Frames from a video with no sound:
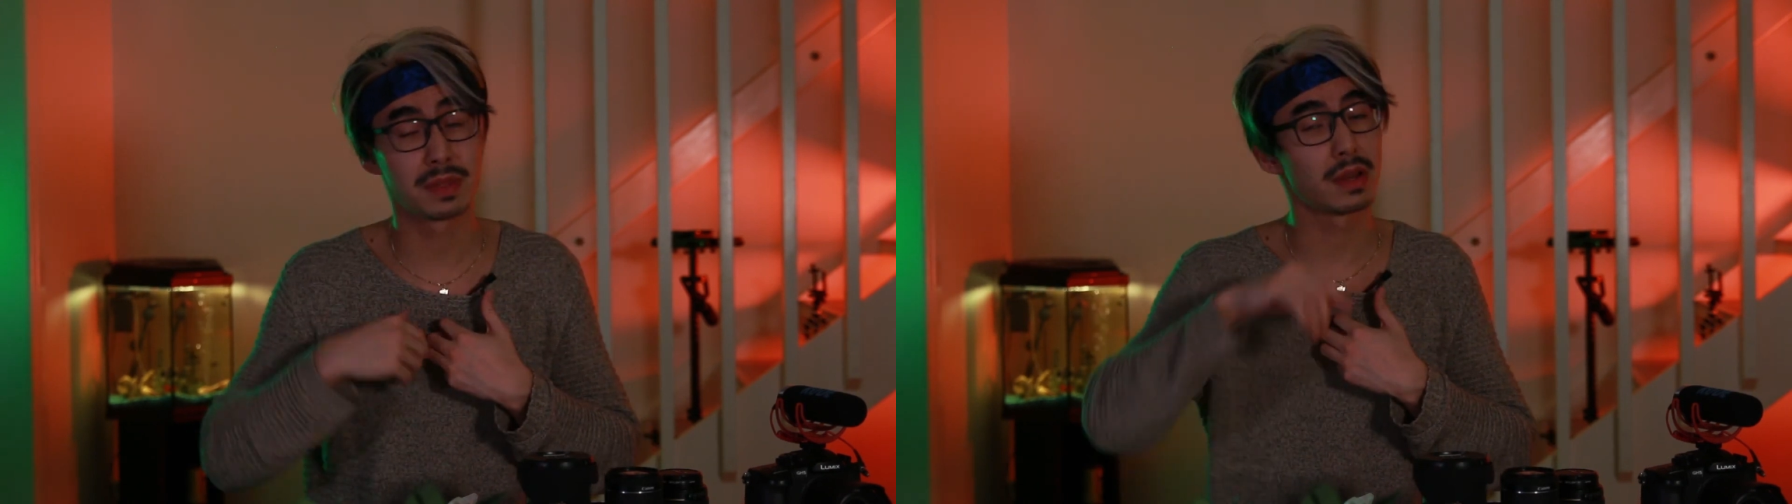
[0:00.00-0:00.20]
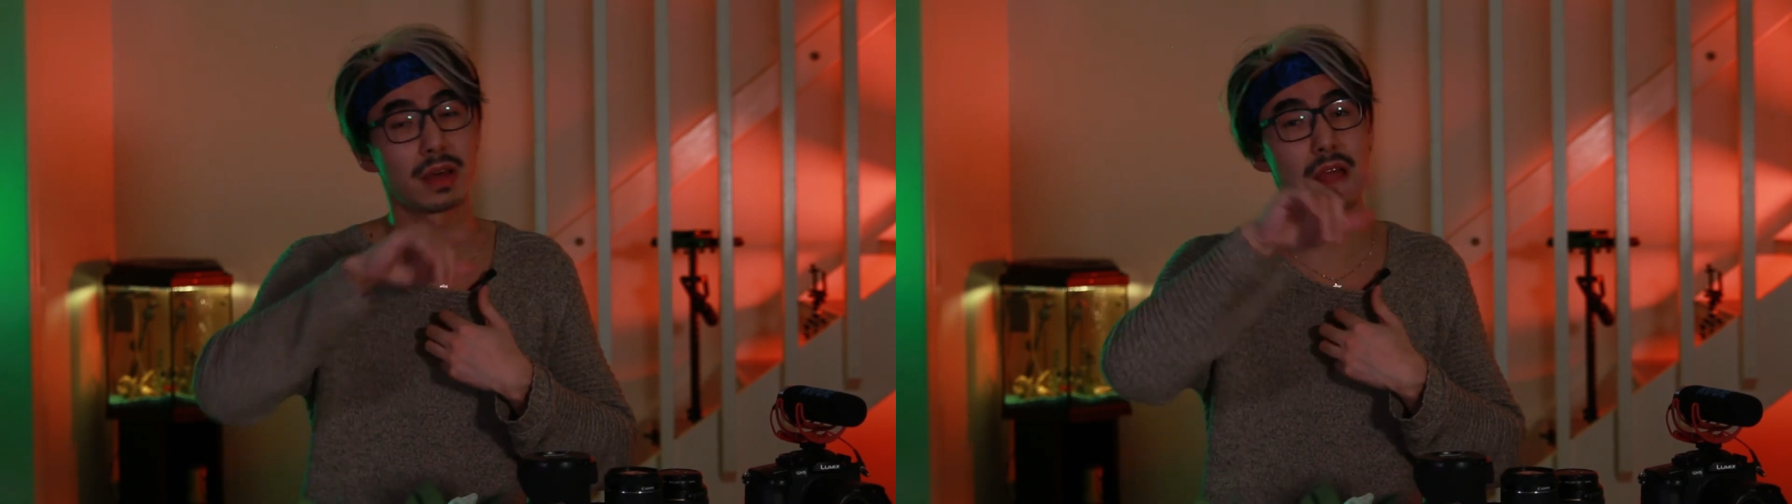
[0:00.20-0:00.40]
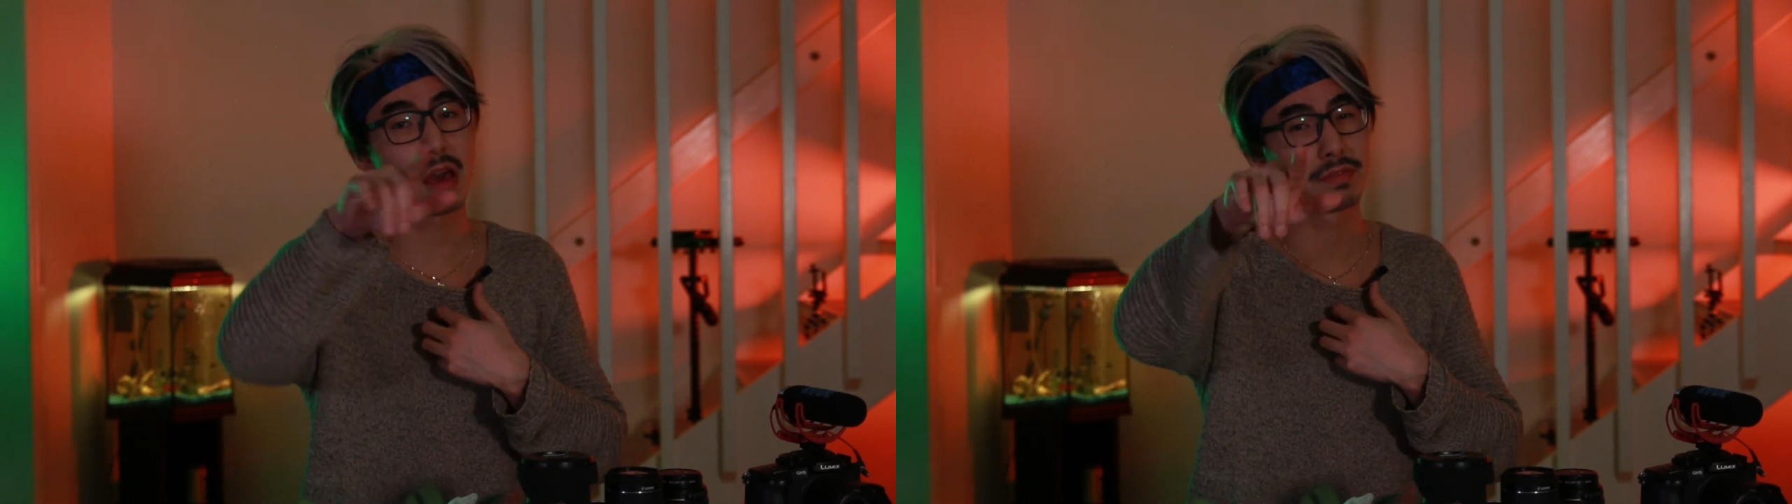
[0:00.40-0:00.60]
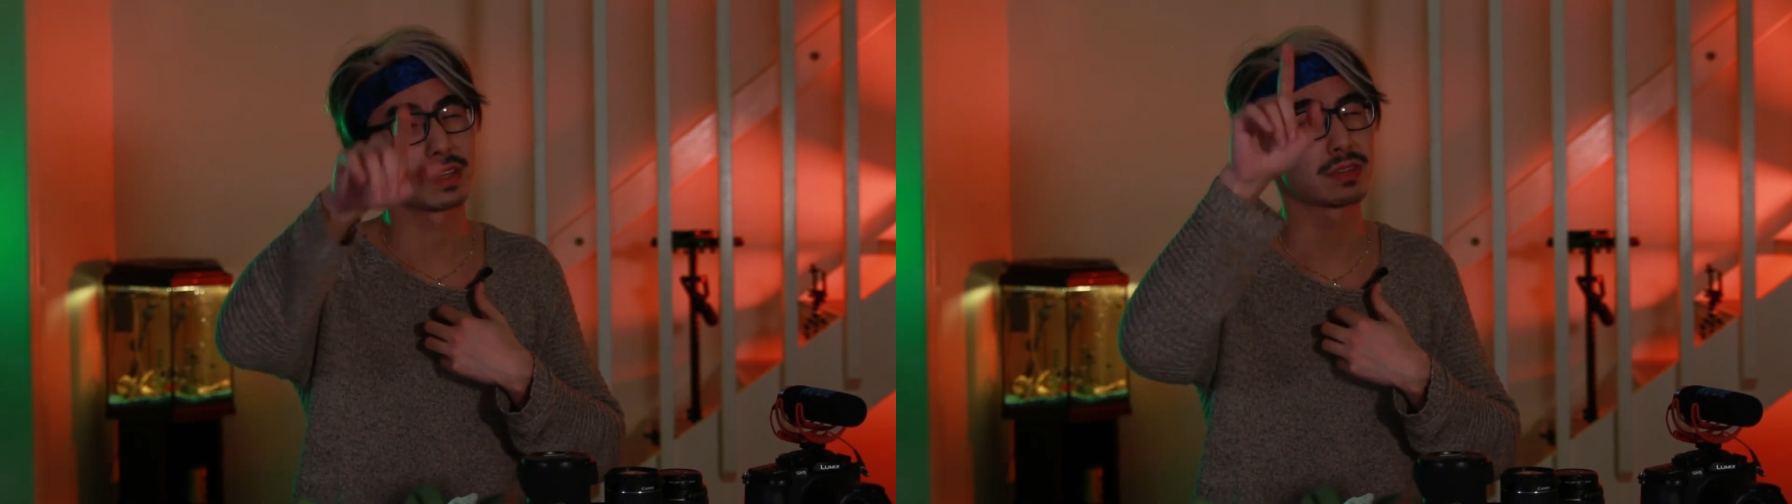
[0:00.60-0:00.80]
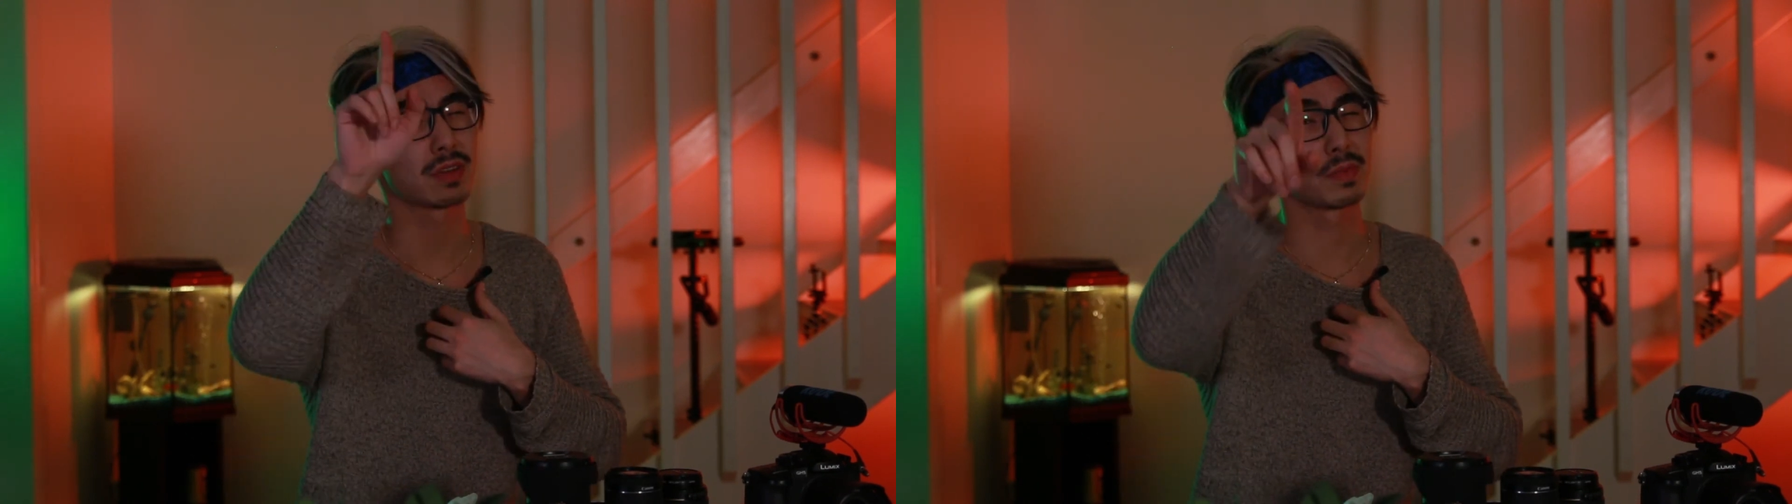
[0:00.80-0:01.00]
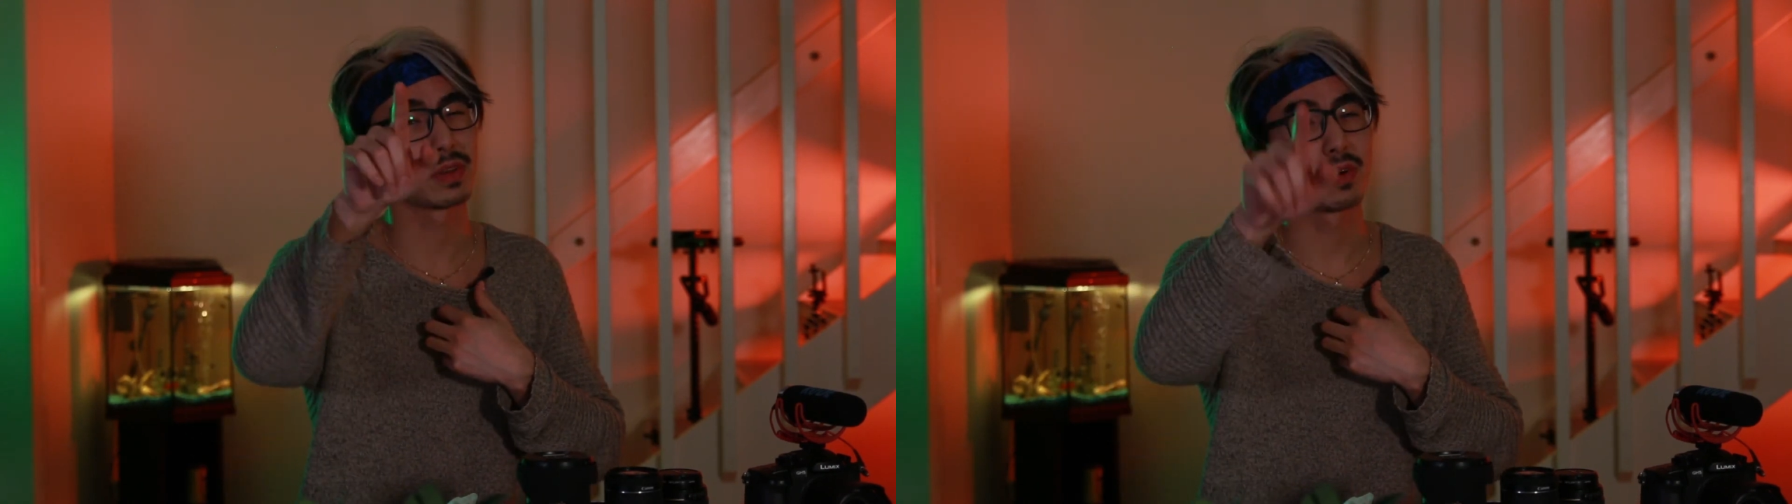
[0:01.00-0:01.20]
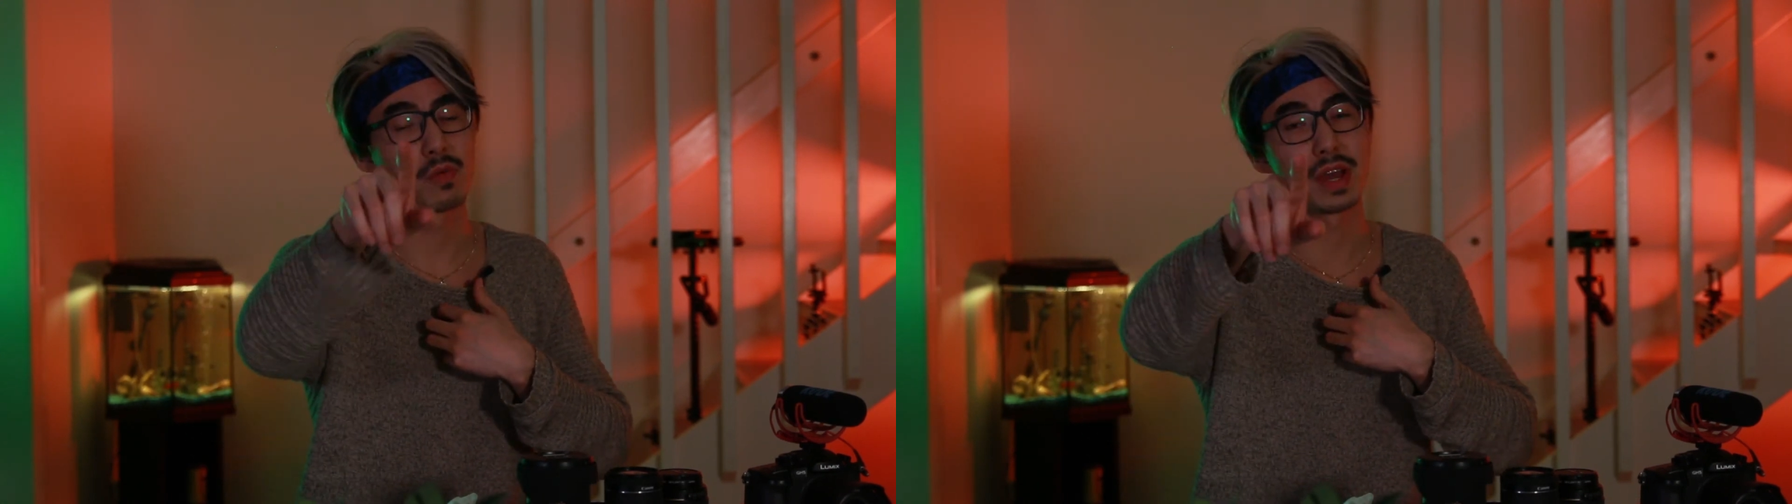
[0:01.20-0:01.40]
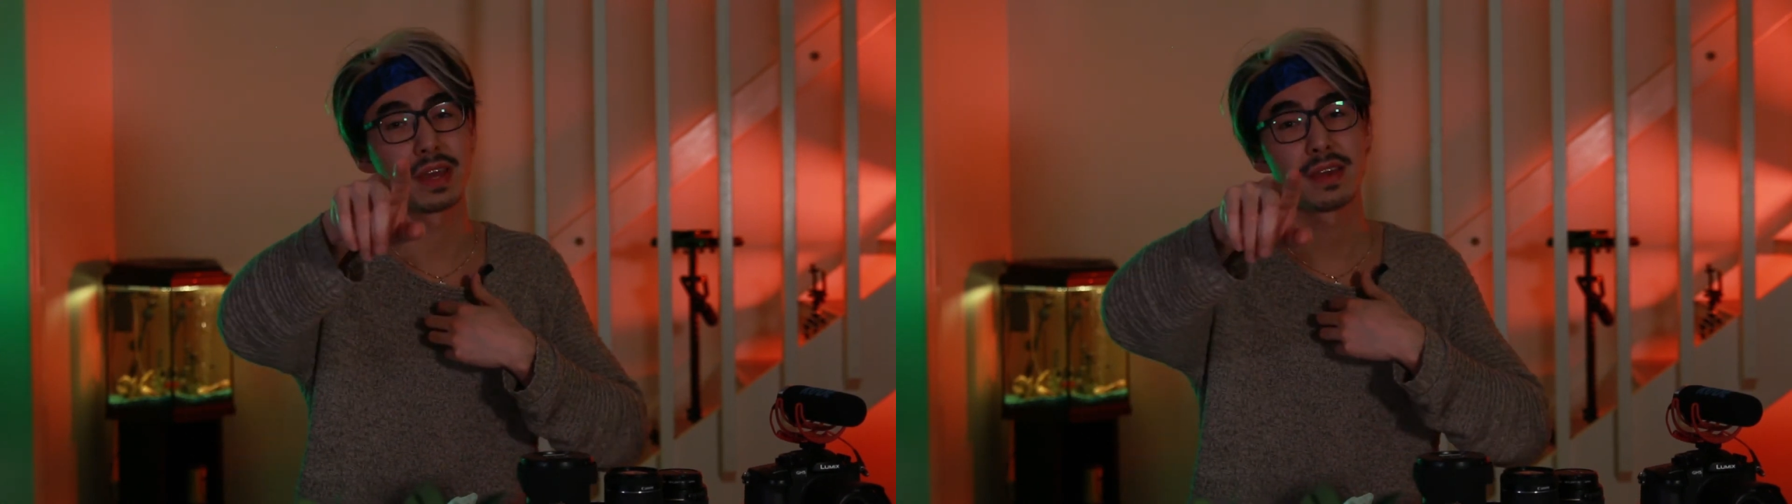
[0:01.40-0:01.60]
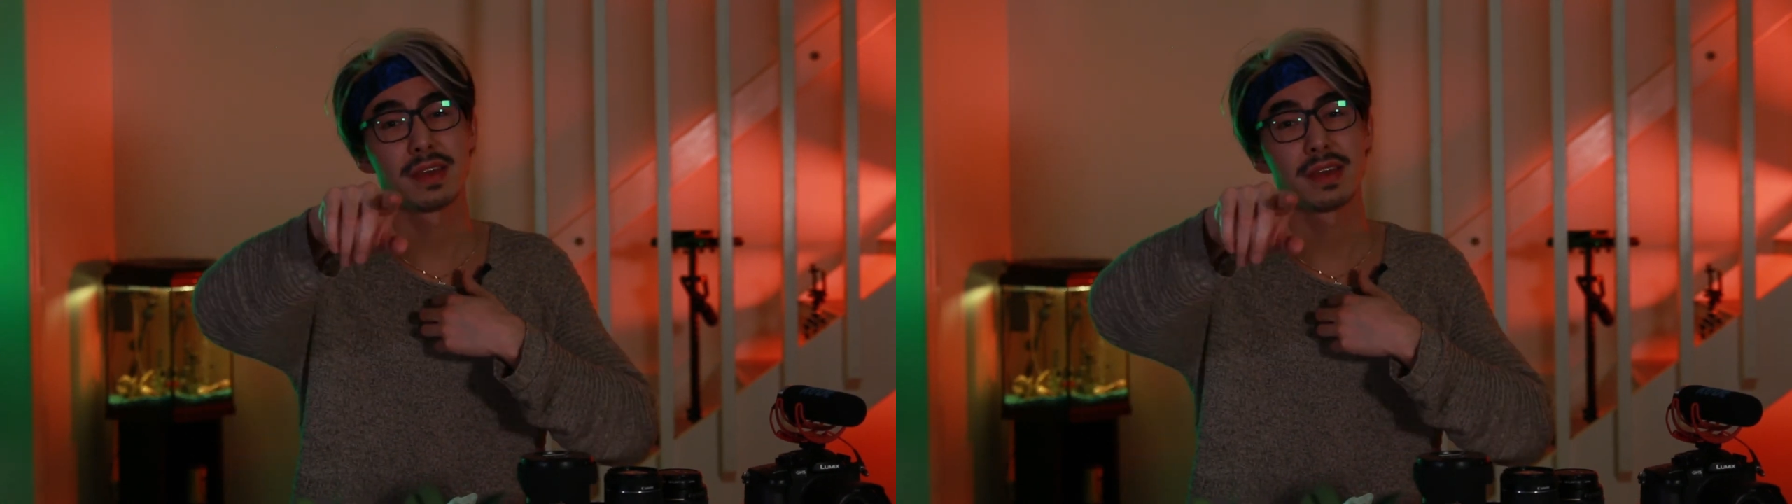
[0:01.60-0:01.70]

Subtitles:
There are a lot of things coming your way.